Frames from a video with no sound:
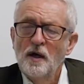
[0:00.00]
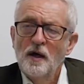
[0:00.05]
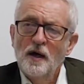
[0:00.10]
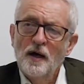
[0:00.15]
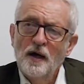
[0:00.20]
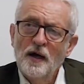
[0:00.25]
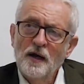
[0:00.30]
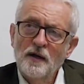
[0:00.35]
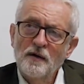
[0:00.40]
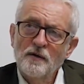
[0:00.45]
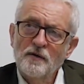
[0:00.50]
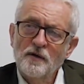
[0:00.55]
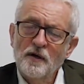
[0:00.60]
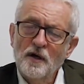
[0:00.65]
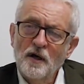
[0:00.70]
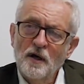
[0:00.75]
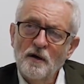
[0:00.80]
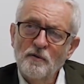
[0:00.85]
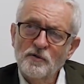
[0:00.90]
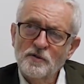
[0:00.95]
And
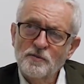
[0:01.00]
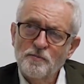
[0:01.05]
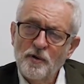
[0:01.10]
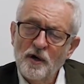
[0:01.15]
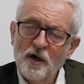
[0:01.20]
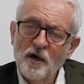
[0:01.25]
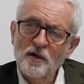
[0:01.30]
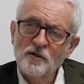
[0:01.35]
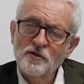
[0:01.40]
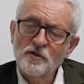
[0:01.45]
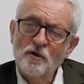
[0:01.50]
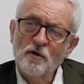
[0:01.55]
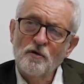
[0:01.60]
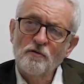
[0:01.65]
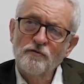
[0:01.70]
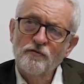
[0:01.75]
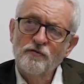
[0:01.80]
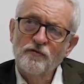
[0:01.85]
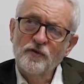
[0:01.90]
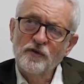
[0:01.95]
I was part
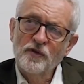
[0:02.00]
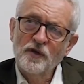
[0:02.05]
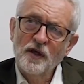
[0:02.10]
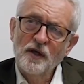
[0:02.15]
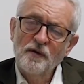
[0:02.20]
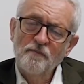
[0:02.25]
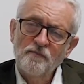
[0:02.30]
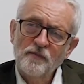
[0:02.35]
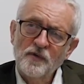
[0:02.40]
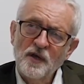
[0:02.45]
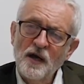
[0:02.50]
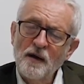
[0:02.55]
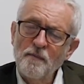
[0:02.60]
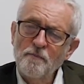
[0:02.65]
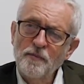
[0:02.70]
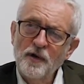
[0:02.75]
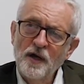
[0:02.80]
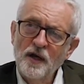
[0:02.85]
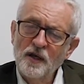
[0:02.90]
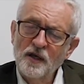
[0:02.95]
of the
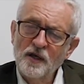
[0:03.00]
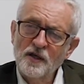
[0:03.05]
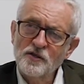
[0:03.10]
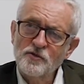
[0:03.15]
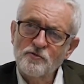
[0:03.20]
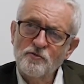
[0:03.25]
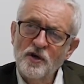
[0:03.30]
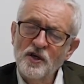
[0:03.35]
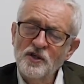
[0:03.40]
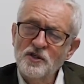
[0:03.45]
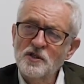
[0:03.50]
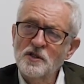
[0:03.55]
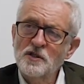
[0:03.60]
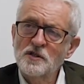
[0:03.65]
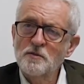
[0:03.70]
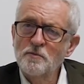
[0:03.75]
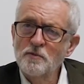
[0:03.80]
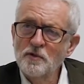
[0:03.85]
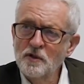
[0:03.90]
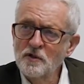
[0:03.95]
campaign against
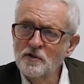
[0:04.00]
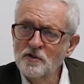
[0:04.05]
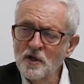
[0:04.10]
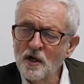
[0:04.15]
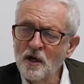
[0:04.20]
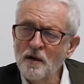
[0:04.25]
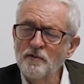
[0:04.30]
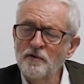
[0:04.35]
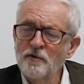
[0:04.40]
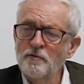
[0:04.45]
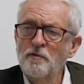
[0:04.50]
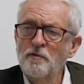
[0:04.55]
racism at the time of the